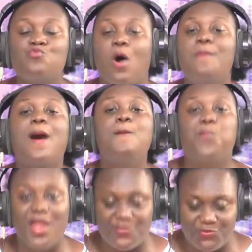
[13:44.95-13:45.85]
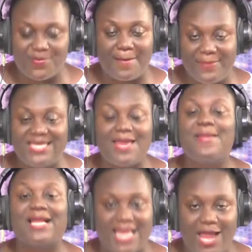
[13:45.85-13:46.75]
wo ma bo adwuma me de
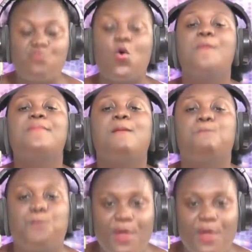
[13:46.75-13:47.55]
meka wo ma